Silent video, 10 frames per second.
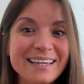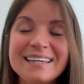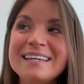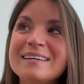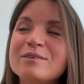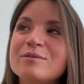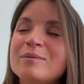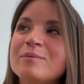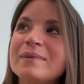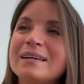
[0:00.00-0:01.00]

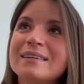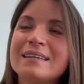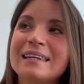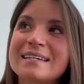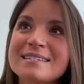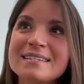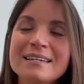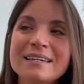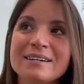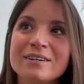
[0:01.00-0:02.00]
the lesson
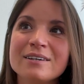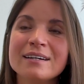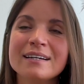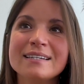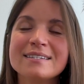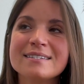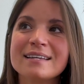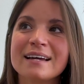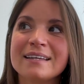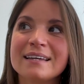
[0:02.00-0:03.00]
here is
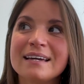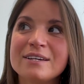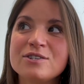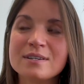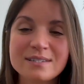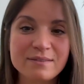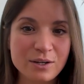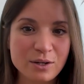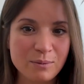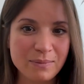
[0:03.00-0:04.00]
that aging is a
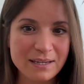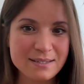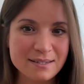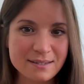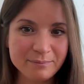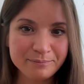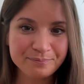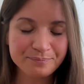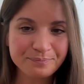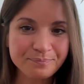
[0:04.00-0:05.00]
very complex system
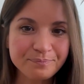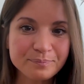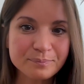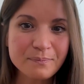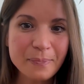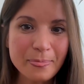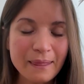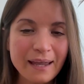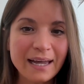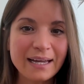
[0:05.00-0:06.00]

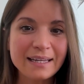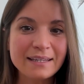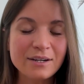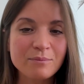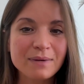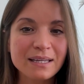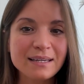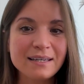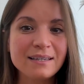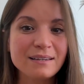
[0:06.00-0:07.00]
and there are
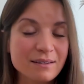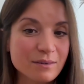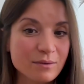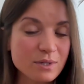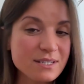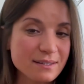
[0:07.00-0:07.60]
many we,